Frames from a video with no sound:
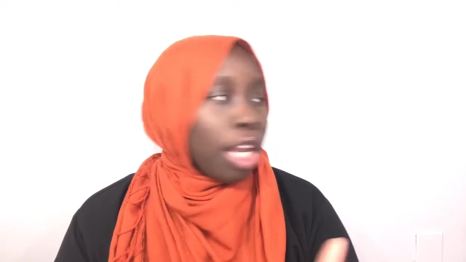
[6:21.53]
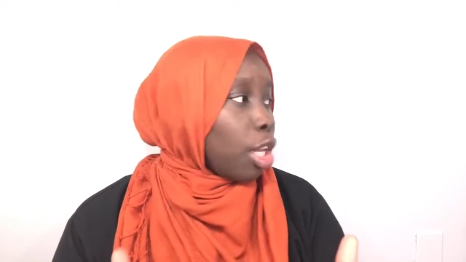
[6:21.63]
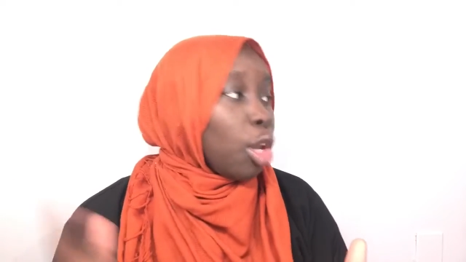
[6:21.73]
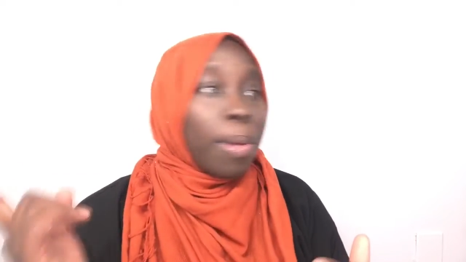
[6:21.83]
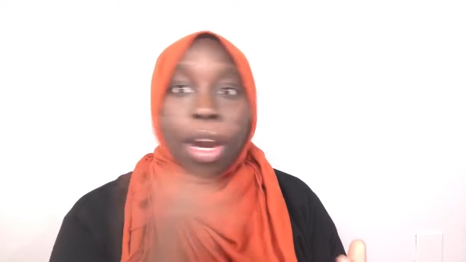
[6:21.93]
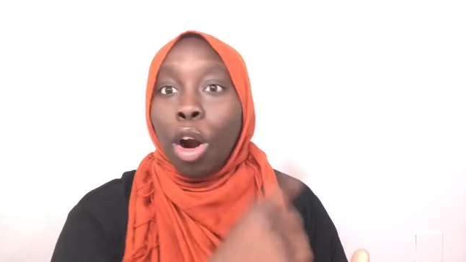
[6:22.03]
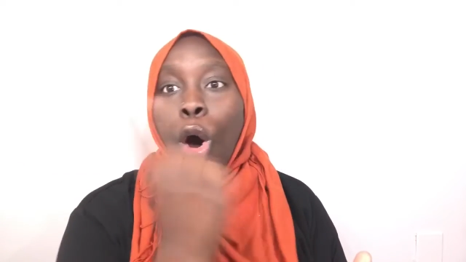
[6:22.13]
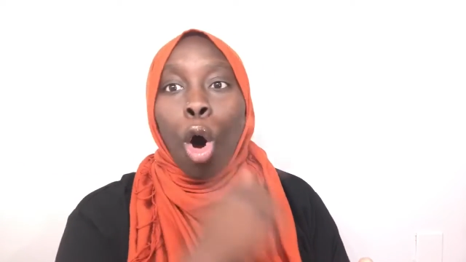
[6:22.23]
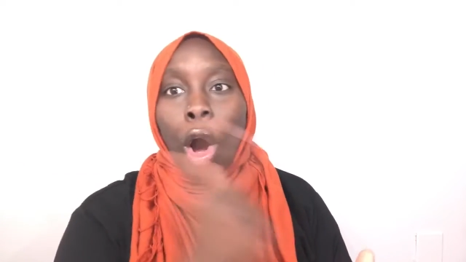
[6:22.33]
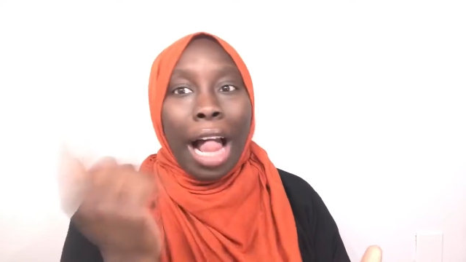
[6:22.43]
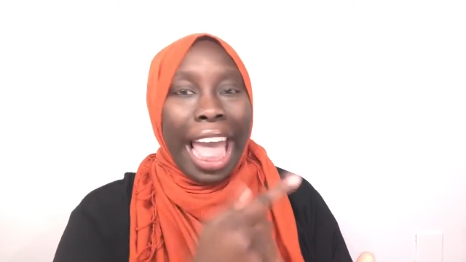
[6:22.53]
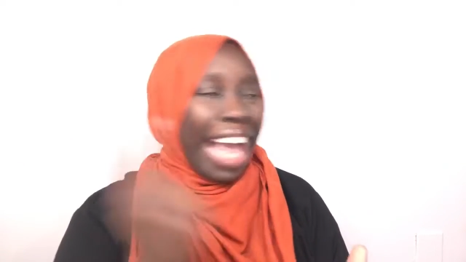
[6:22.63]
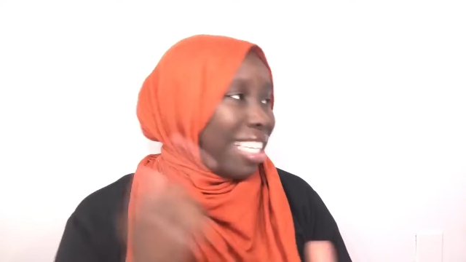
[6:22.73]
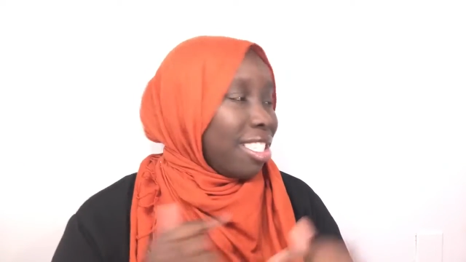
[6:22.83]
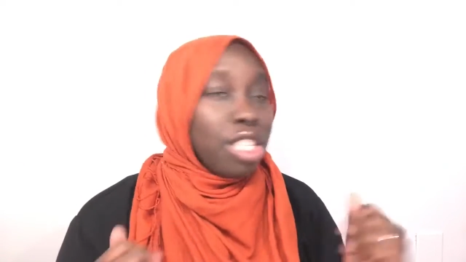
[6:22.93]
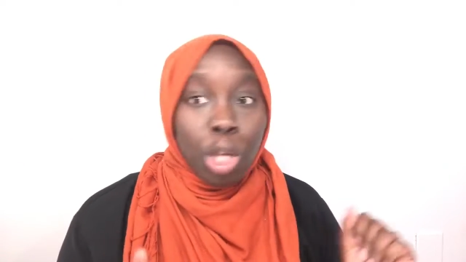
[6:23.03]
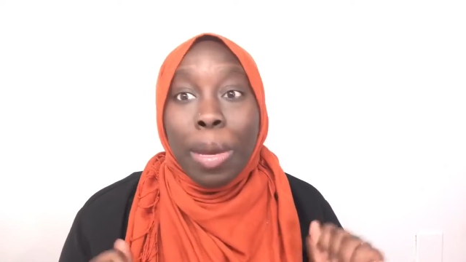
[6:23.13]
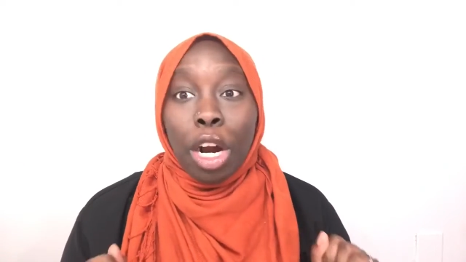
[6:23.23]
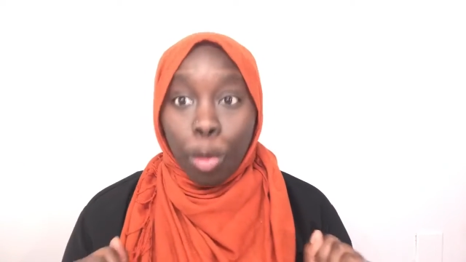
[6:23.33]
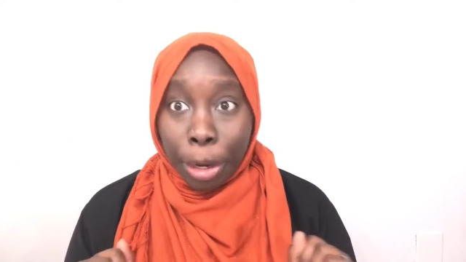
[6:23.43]
You better haul ass. You
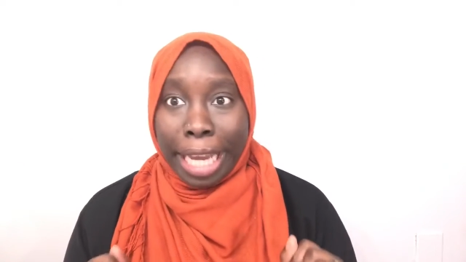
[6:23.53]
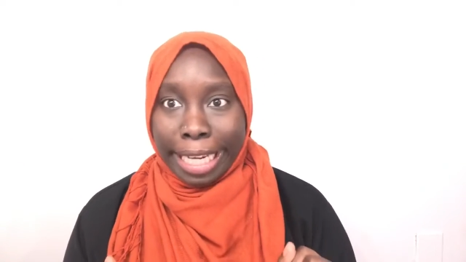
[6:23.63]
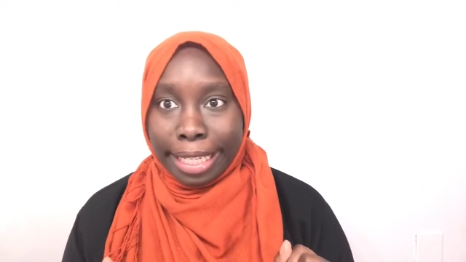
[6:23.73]
better run.